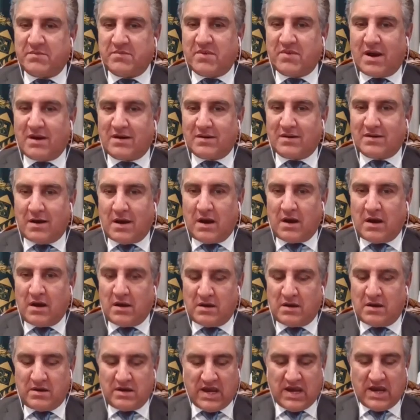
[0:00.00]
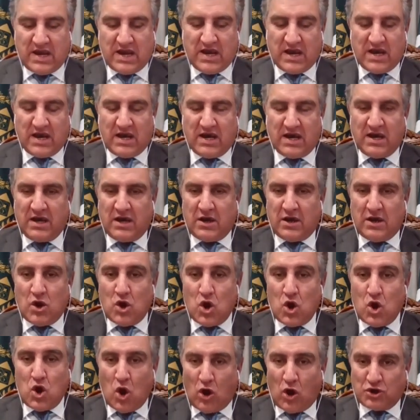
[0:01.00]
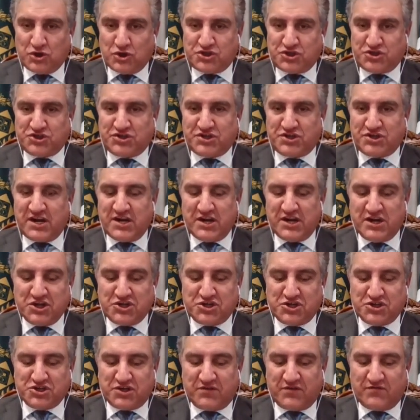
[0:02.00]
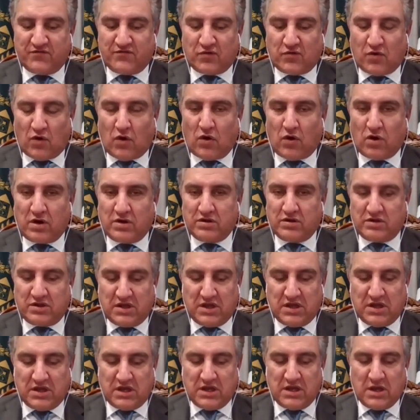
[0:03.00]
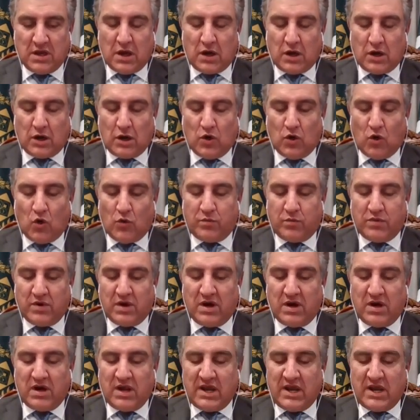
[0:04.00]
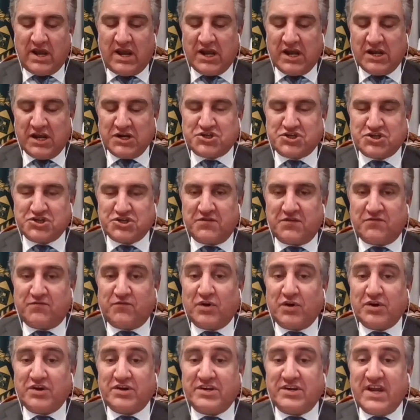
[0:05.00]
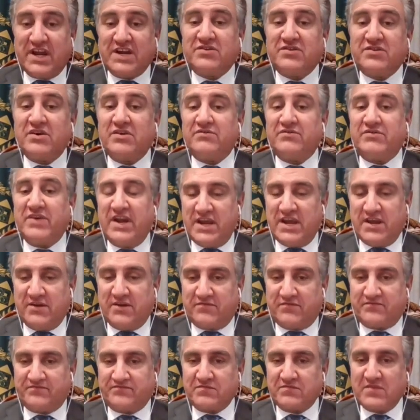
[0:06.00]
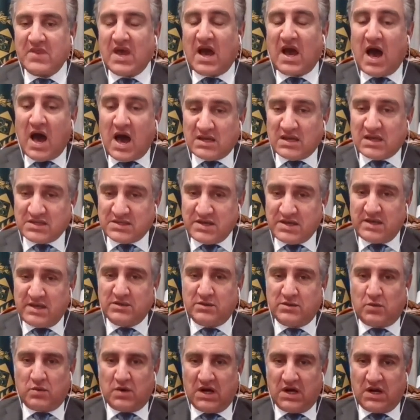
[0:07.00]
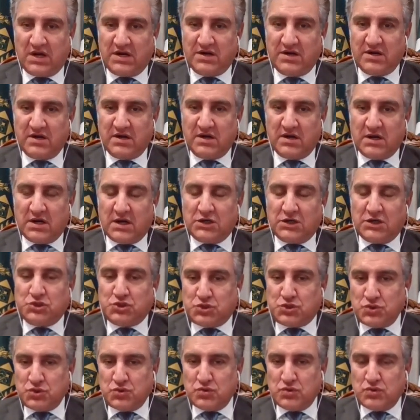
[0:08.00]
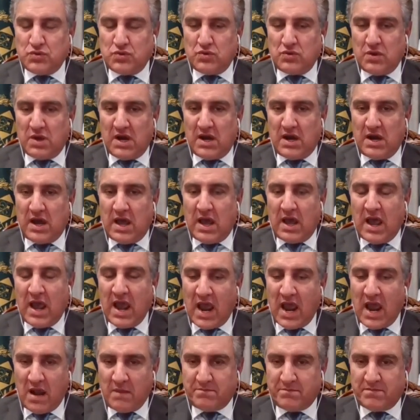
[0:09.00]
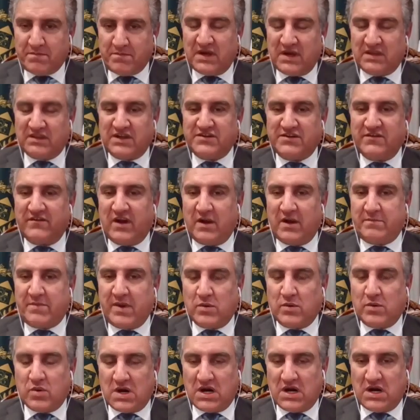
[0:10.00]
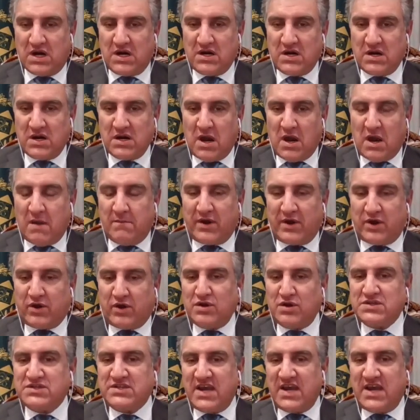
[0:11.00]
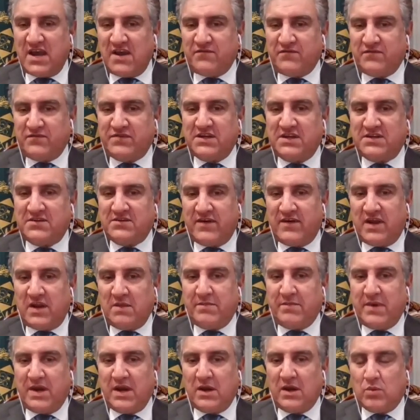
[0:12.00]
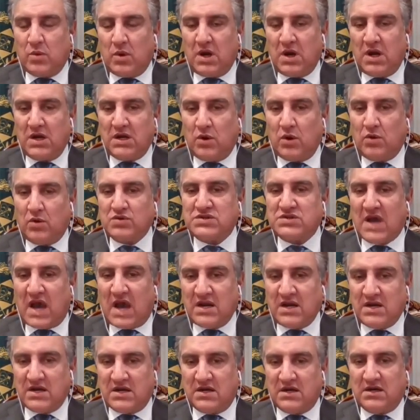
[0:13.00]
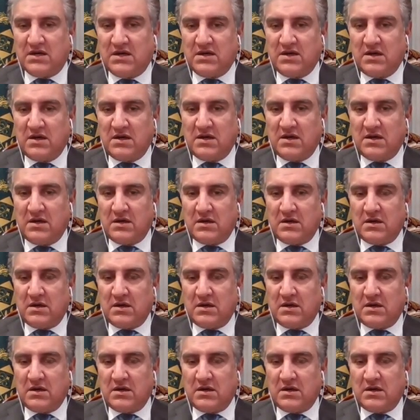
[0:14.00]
Minister Imran Khan, launched an initiative called the Global Initiative for Debt Relief, asking the world to help the developing world, because if the developing world goes under,